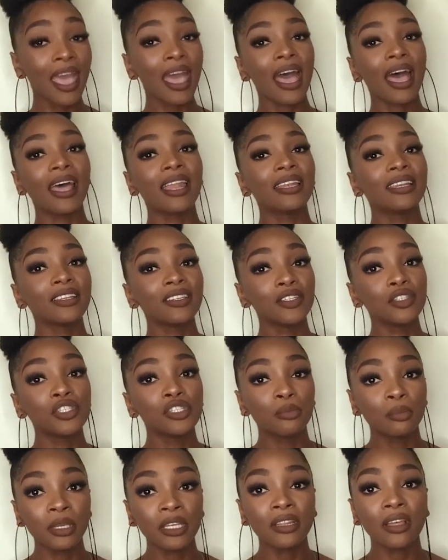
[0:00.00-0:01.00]
and you
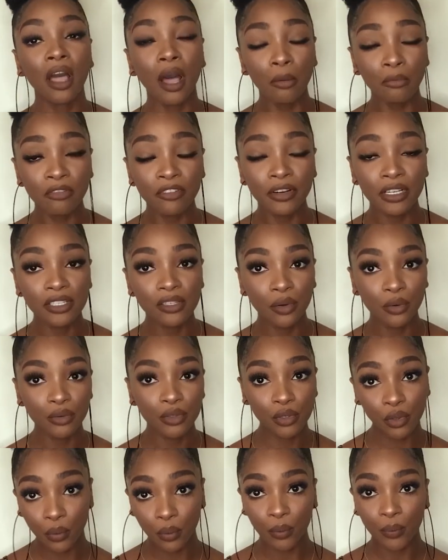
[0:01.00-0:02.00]
should be in the comfort zone
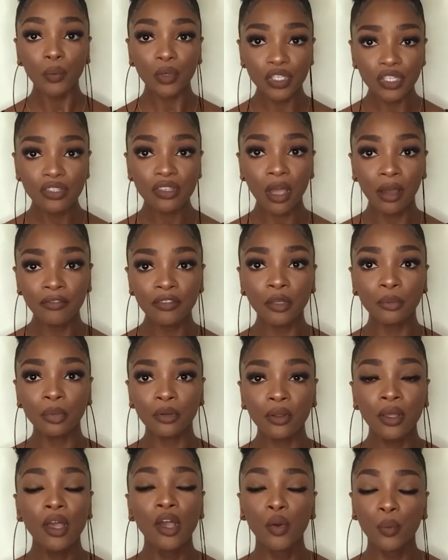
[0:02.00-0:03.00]
too, where she's
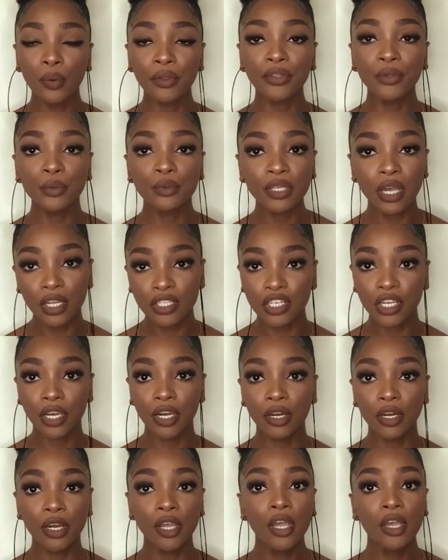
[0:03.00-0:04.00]
comfortable with you touching
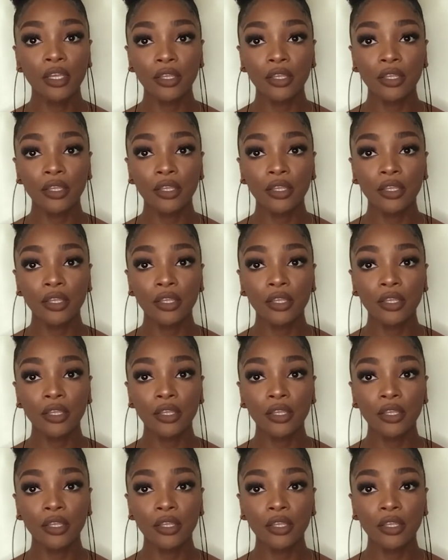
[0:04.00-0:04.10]
her.